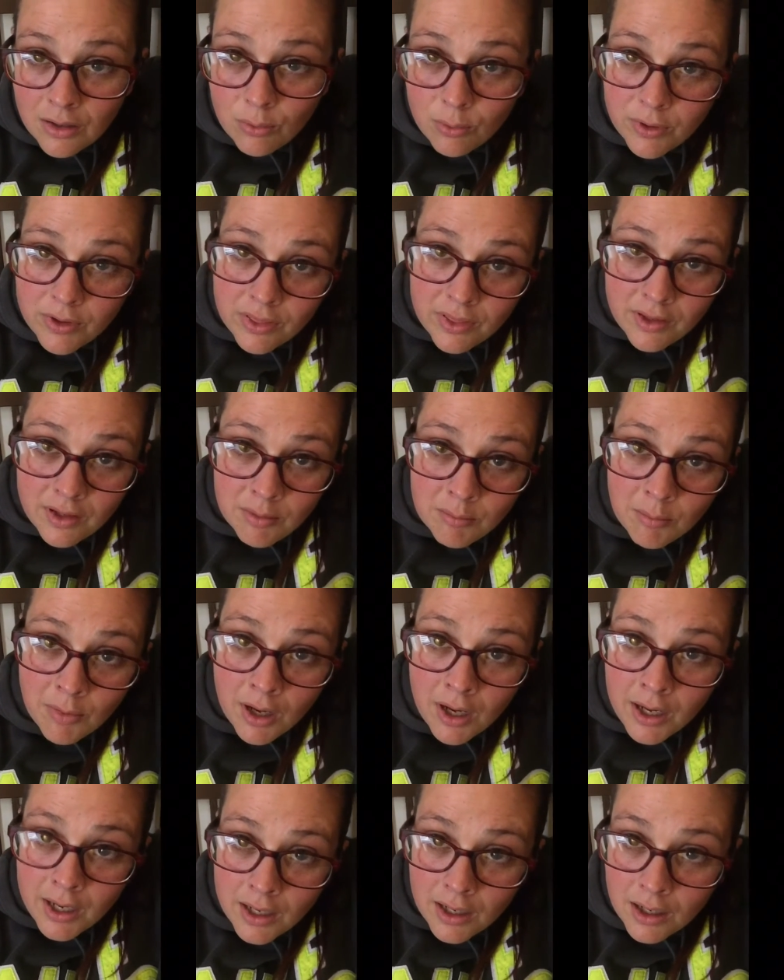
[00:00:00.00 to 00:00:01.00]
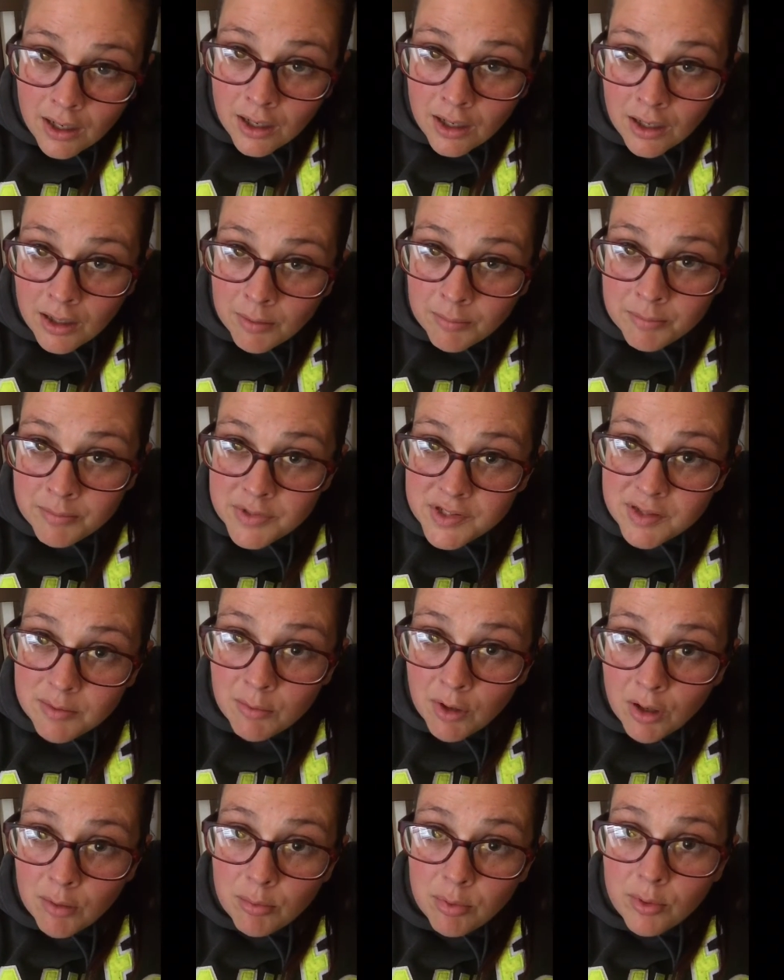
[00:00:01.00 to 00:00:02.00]
within my um,
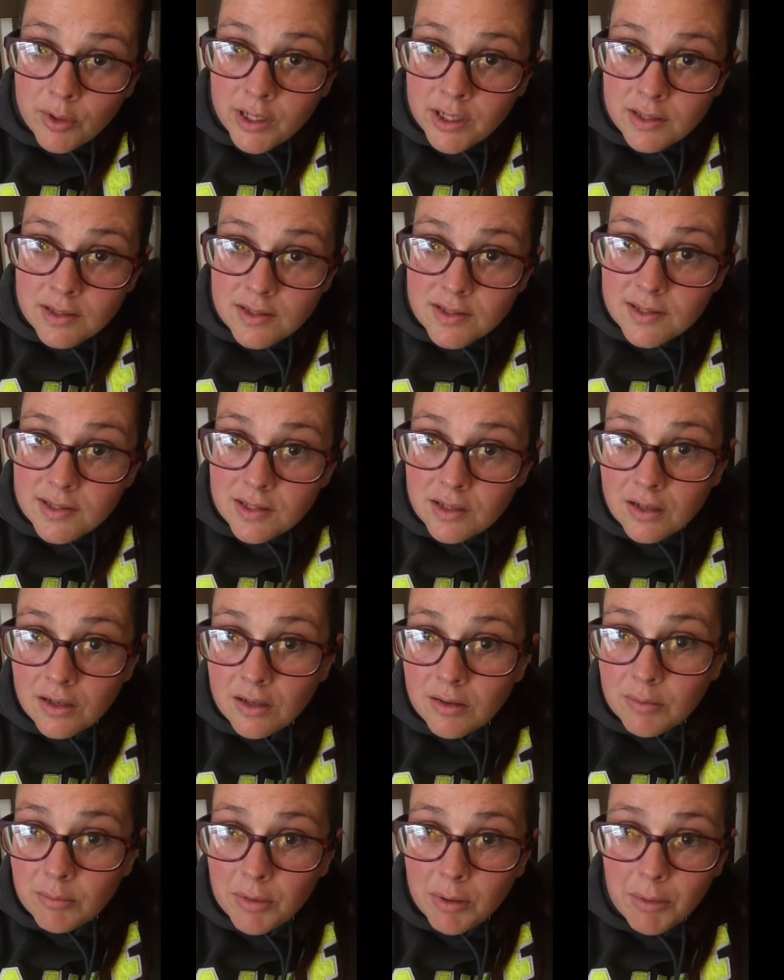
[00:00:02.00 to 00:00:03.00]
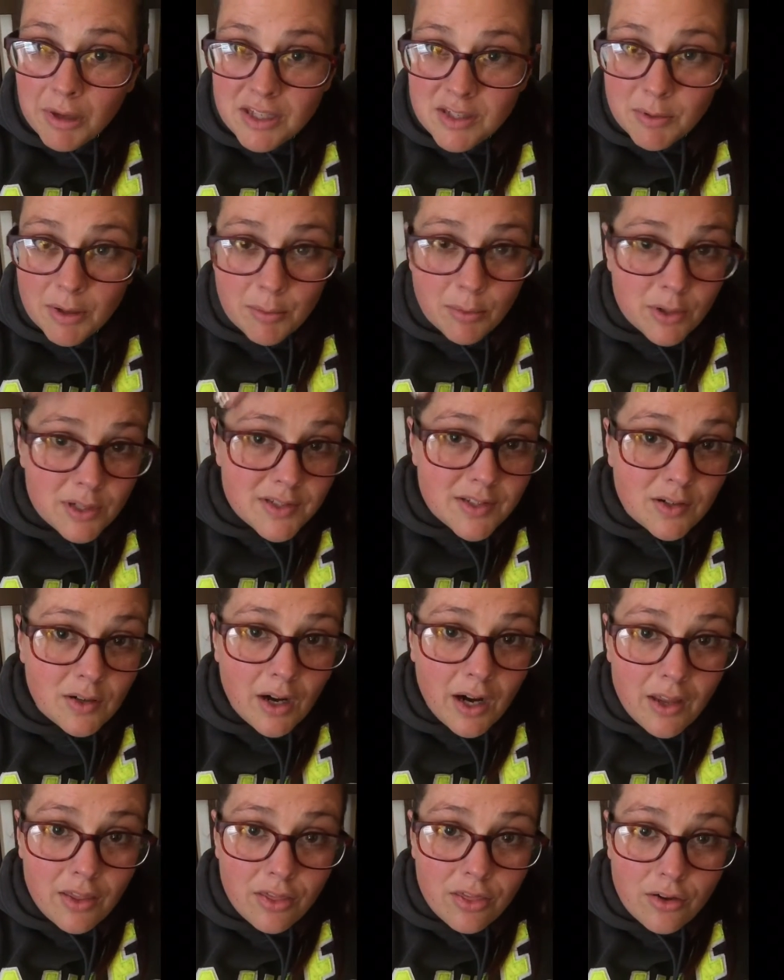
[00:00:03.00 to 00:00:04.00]
smart points, but my smart points are
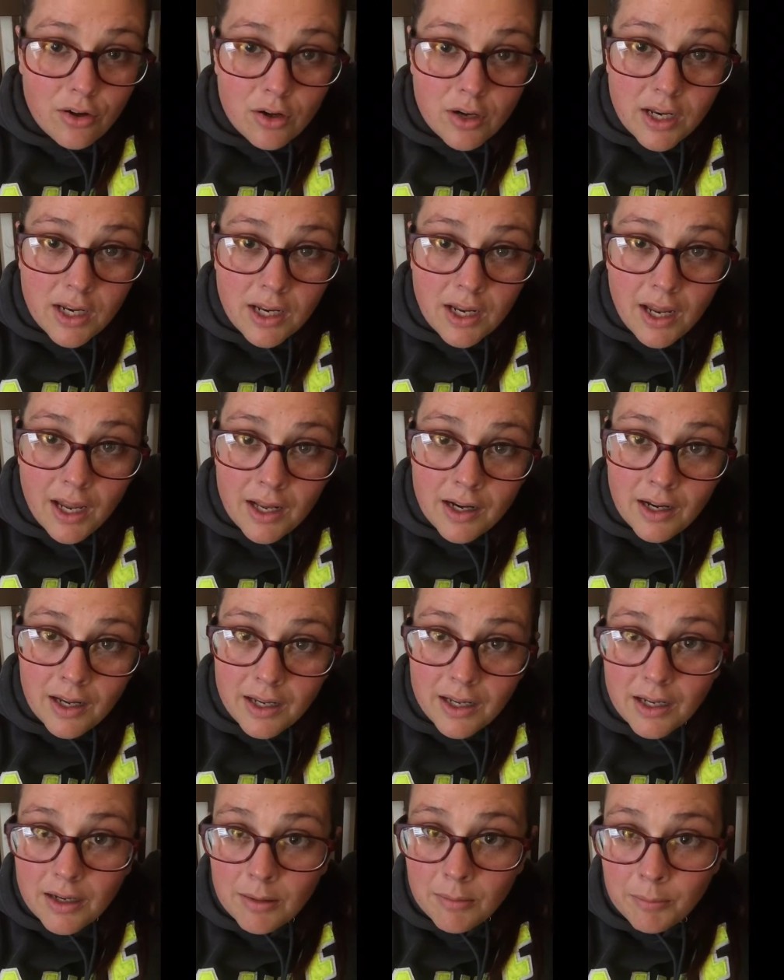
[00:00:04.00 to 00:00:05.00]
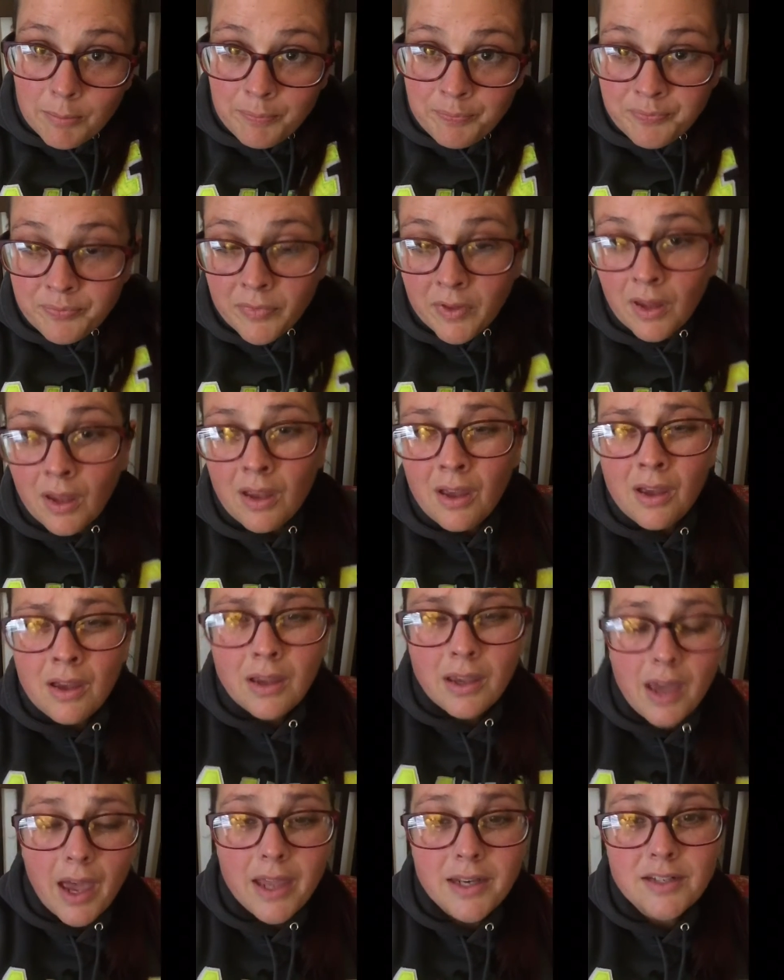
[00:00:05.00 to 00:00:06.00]
at 30 and I am
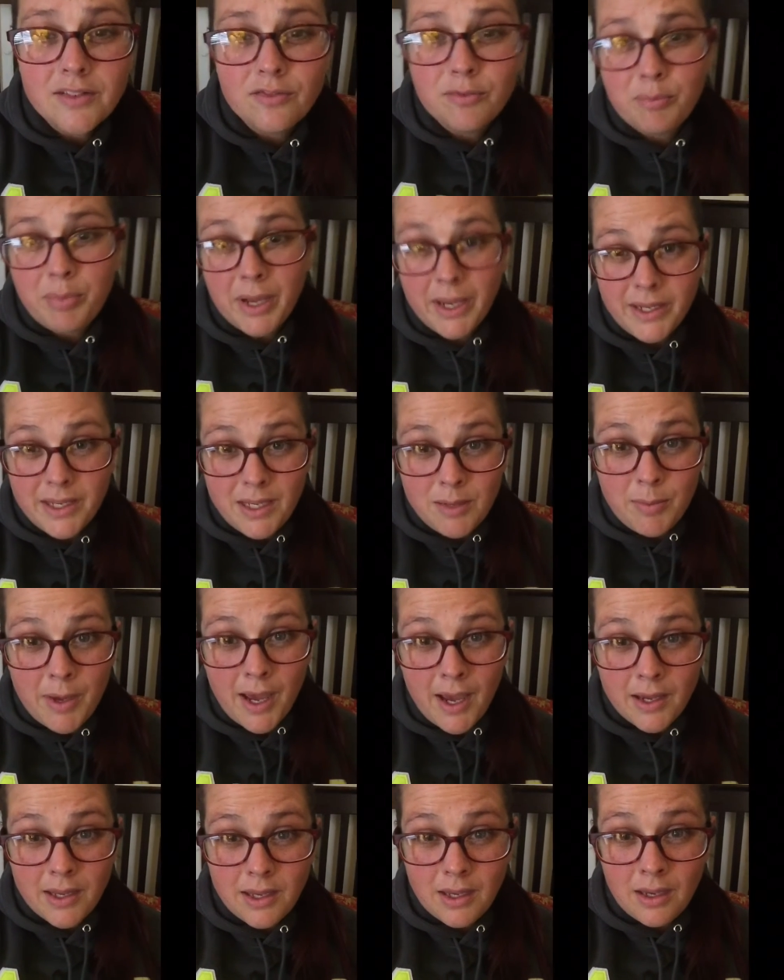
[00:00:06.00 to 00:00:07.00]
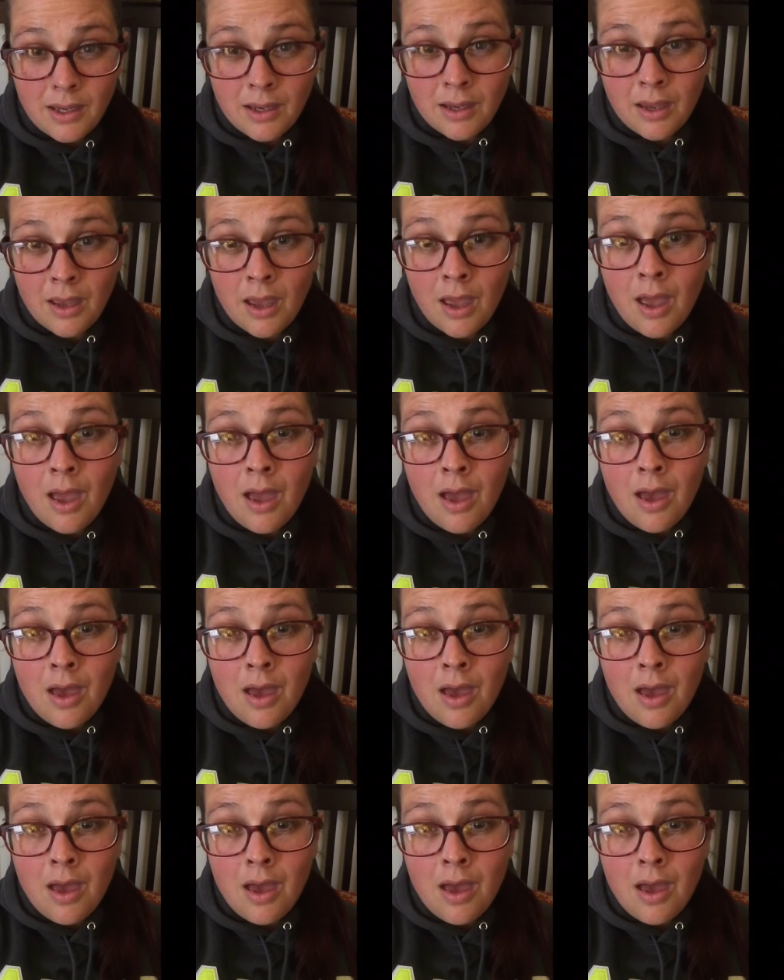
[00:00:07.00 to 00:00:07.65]
kind of piggybacking